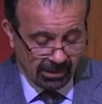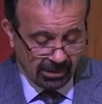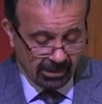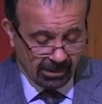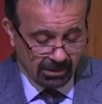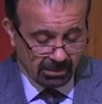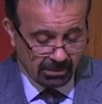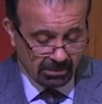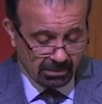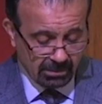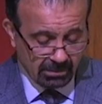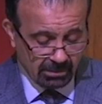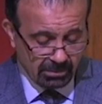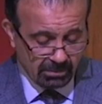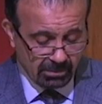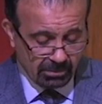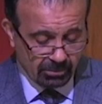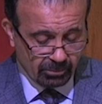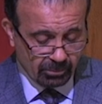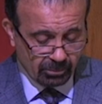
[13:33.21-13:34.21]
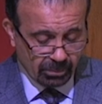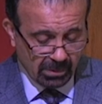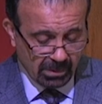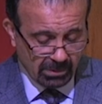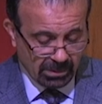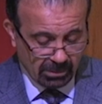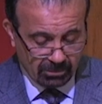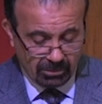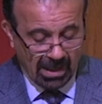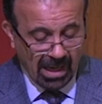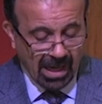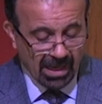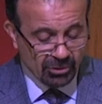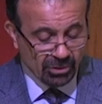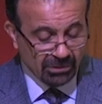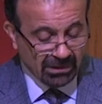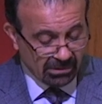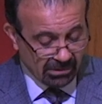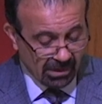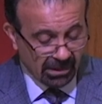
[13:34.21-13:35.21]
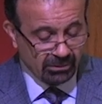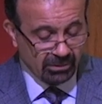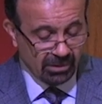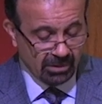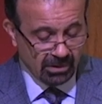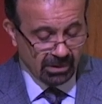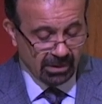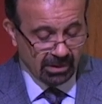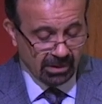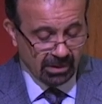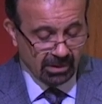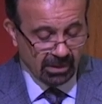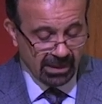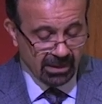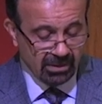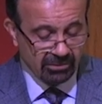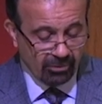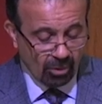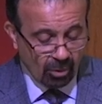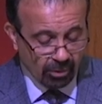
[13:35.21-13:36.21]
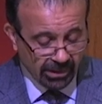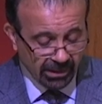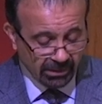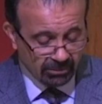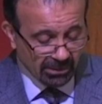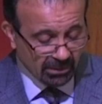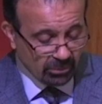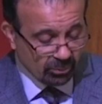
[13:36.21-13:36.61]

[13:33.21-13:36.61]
invoke it,